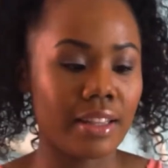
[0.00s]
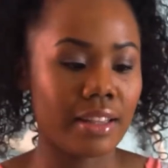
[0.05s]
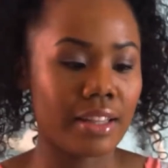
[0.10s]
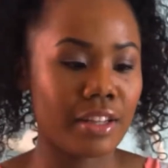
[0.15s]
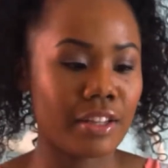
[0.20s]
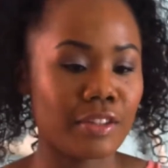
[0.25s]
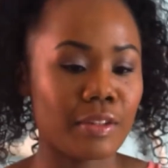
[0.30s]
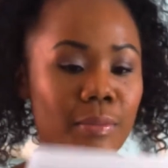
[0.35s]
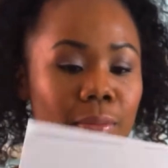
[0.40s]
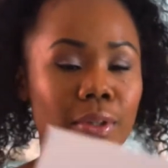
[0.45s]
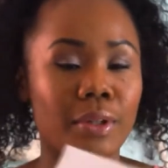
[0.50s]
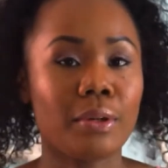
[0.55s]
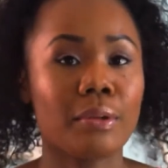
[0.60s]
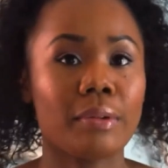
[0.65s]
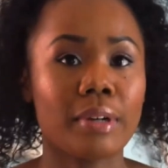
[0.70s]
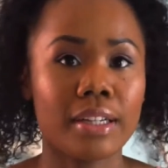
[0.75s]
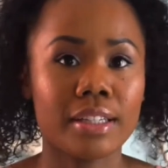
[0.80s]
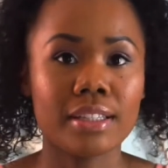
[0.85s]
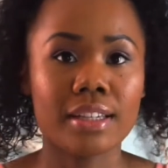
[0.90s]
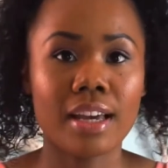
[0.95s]
these would be
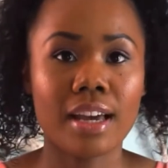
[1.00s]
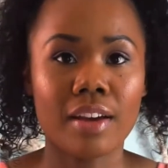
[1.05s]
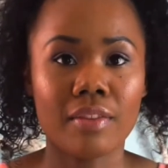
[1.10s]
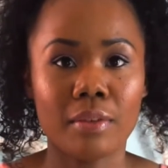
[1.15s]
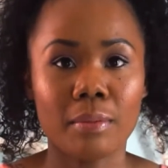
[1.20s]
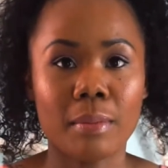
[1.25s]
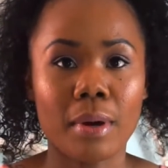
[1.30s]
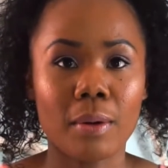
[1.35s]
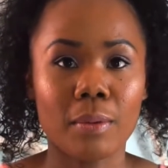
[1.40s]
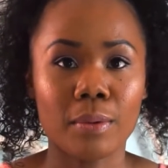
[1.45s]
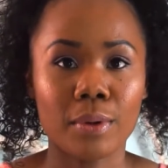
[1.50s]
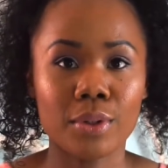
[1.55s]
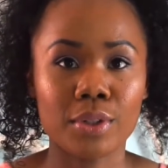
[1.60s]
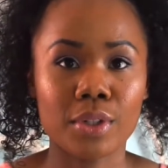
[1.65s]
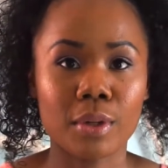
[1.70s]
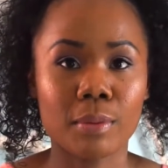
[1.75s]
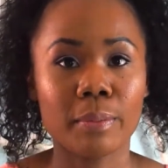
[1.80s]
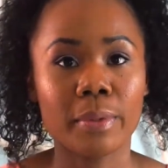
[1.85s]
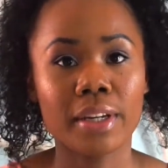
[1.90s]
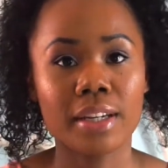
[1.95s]
great to have in my
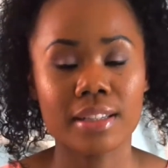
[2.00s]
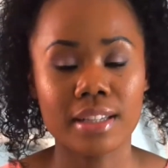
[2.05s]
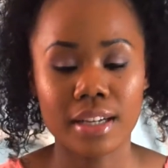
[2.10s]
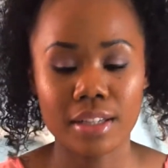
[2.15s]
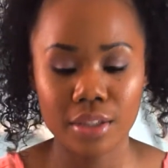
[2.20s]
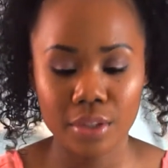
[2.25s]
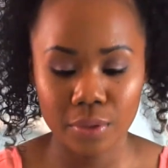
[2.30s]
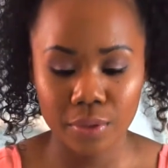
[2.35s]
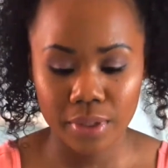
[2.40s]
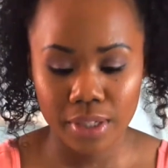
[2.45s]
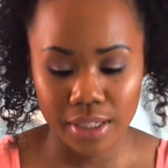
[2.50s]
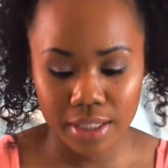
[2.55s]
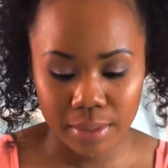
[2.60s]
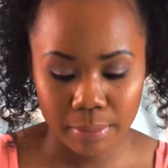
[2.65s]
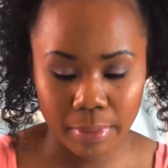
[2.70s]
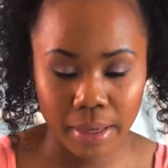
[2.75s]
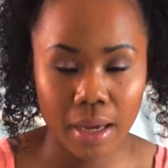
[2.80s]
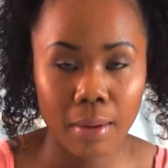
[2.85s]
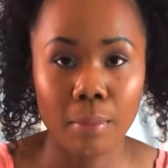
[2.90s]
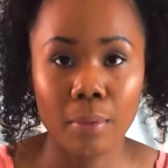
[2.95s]
wardrobe because I do need to
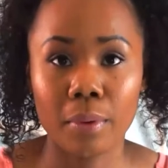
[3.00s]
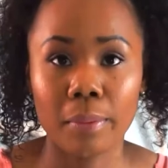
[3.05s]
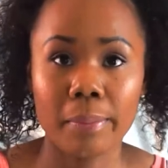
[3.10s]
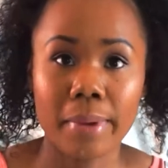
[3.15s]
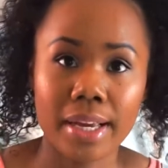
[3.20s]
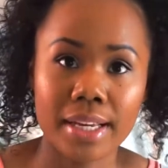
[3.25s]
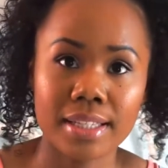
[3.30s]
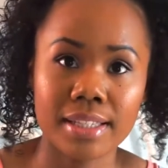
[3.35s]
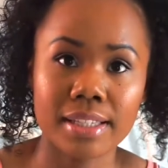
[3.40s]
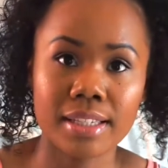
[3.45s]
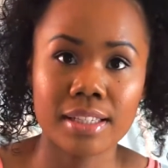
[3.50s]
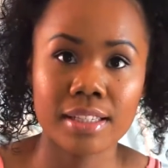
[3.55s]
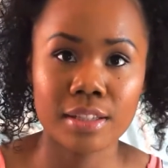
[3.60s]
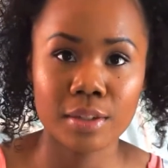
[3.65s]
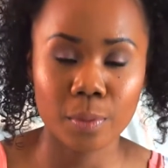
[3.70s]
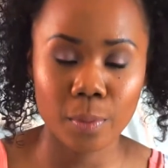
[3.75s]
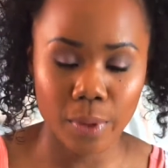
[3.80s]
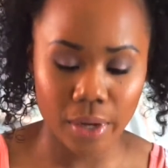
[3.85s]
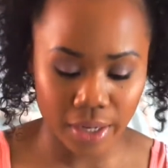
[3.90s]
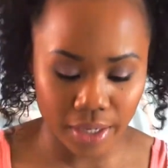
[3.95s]
make more basics to
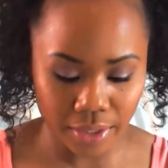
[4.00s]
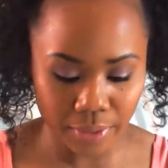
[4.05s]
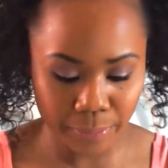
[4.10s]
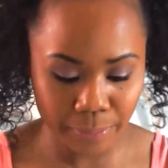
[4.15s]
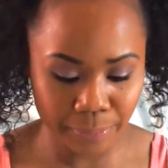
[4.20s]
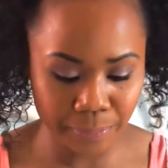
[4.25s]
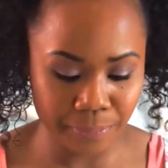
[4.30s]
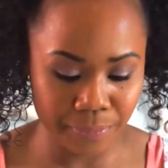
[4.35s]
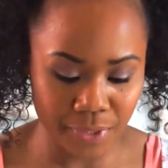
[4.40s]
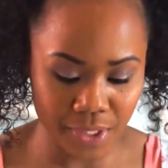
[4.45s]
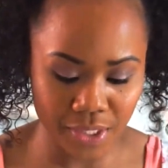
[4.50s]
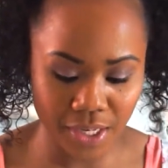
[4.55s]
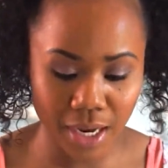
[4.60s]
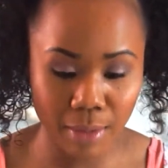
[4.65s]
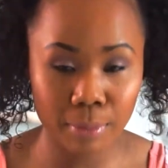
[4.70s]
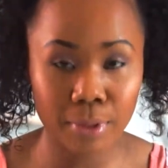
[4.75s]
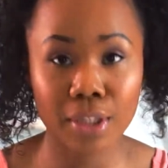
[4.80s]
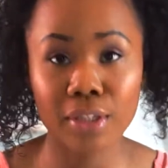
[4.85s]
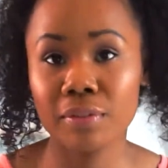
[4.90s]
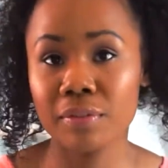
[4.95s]
wear. So yeah,
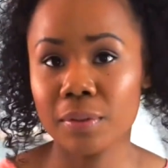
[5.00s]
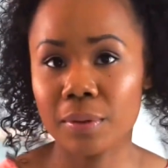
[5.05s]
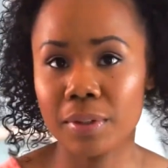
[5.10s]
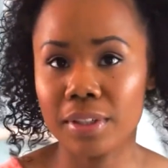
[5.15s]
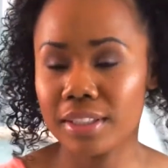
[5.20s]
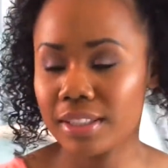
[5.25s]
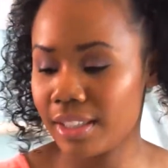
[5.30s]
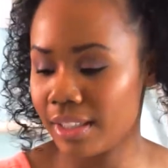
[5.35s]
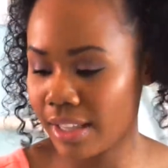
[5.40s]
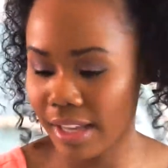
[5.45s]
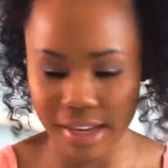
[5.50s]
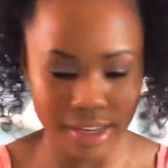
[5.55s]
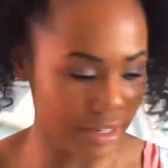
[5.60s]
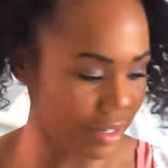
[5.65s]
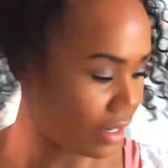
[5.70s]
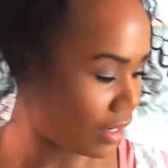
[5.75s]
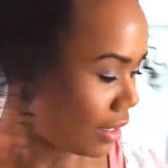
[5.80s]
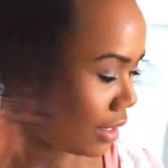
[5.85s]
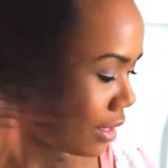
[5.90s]
I'm looking forward to that.